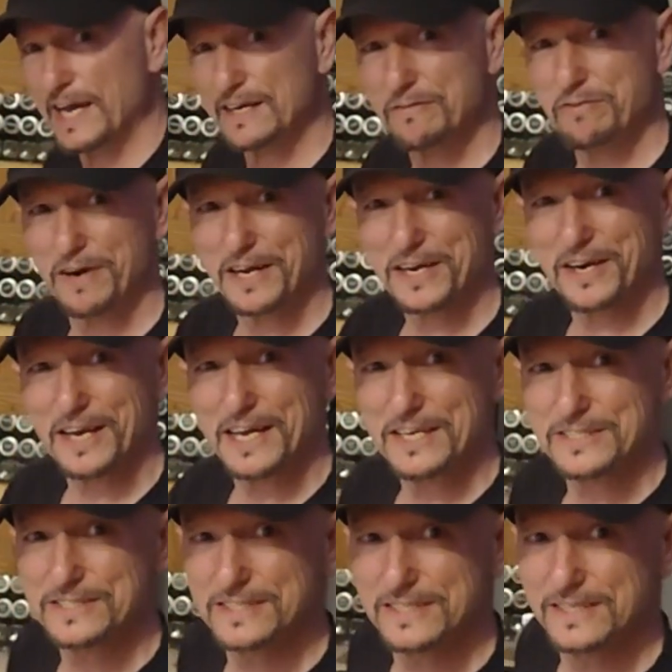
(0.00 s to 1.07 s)
magnifying
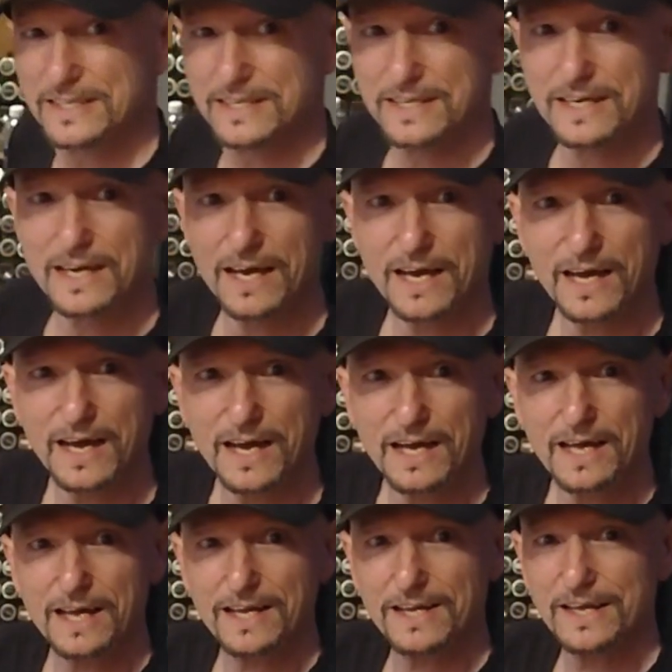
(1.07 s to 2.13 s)
glass.
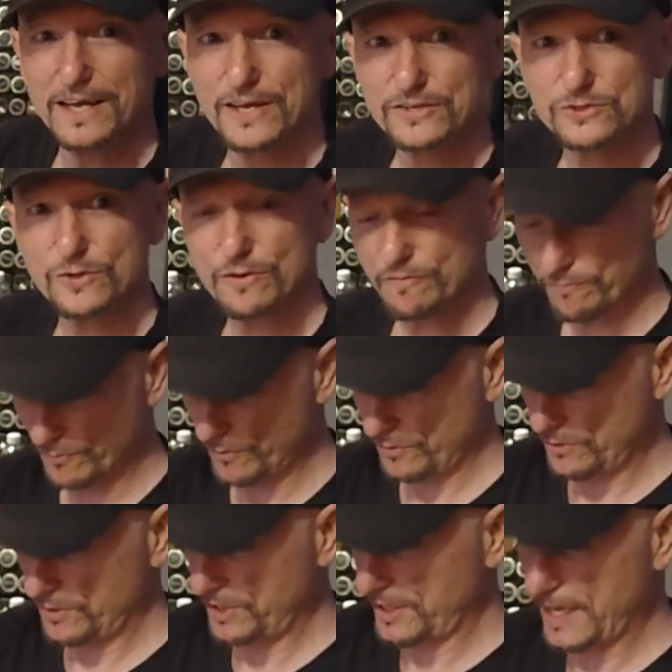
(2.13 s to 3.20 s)
So the
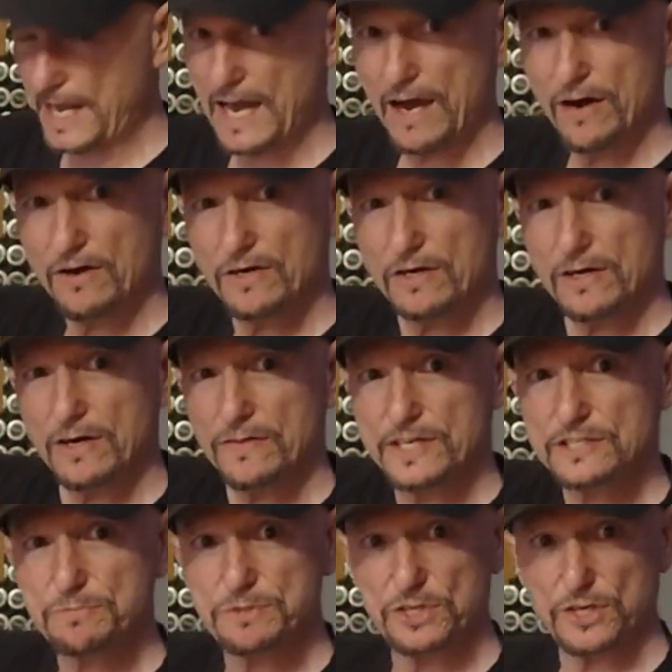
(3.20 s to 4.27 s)
further you get out on
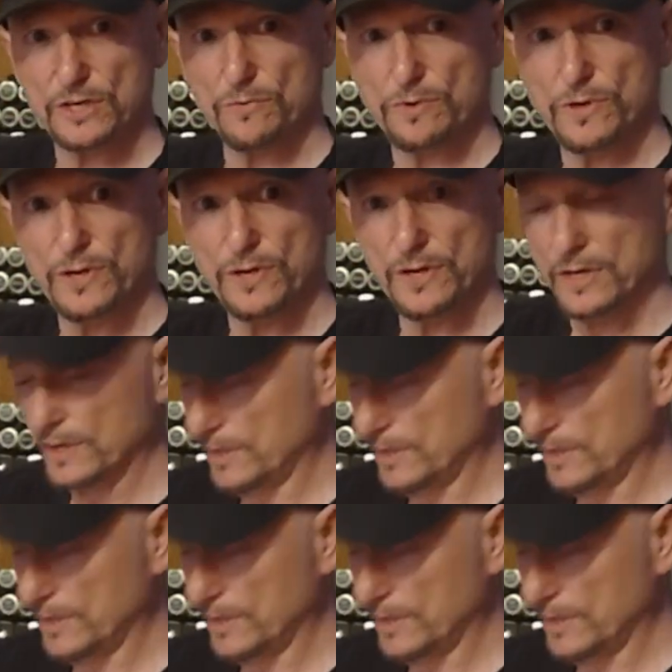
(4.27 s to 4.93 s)
this particular one,